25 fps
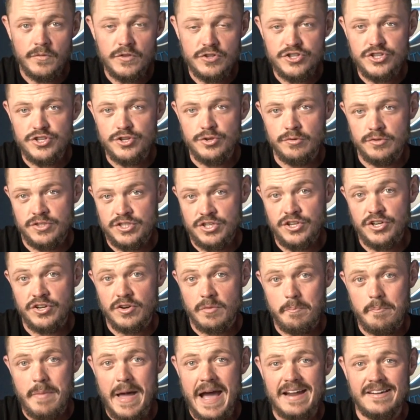due to your
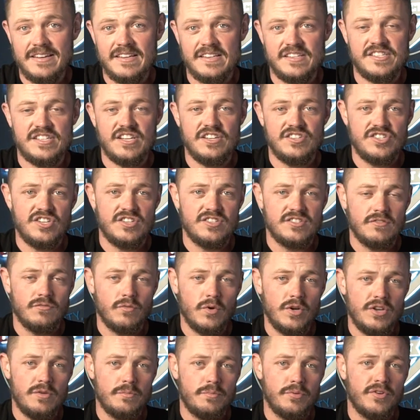bad decisions of
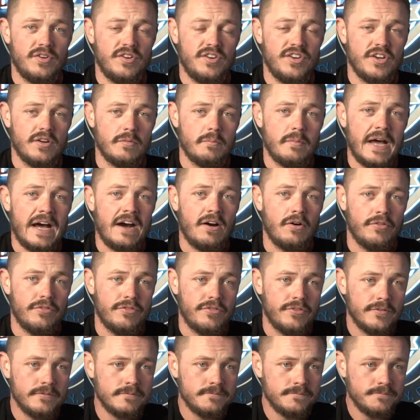what you put in your mouth.